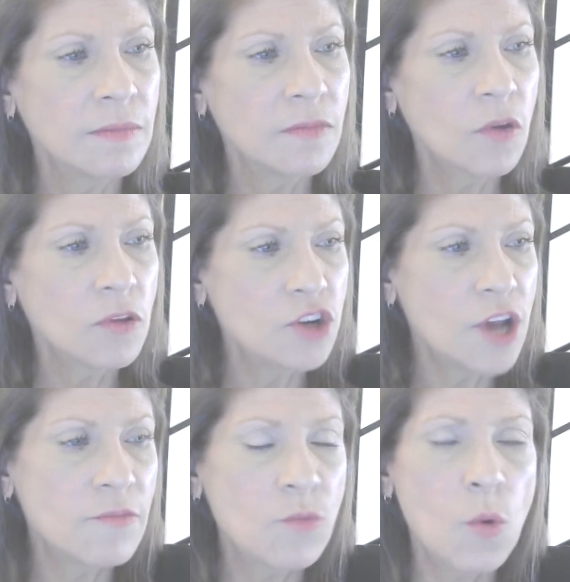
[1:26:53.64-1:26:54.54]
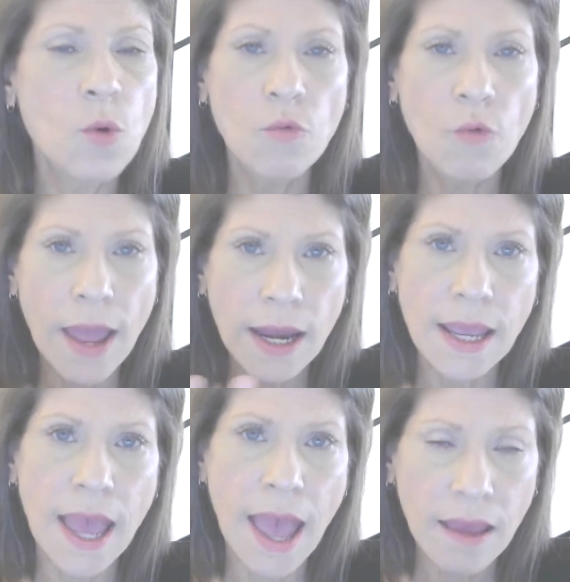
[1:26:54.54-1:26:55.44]
so that you have more
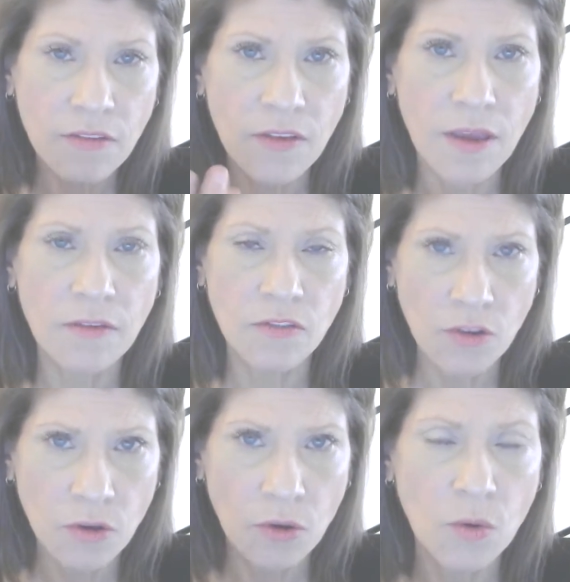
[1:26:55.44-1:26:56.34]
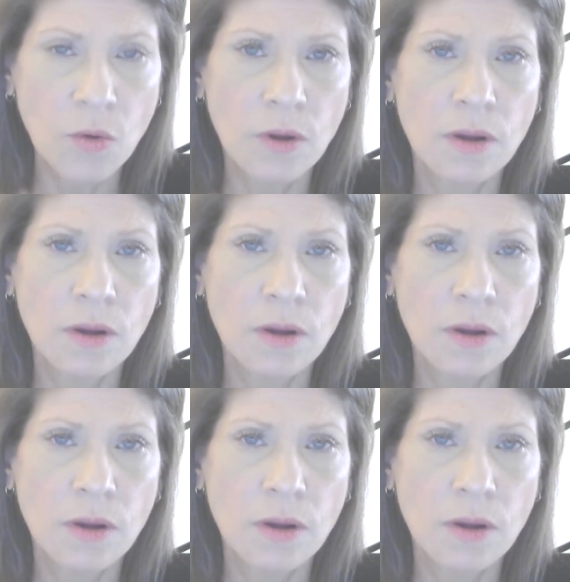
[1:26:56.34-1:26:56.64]
ready access to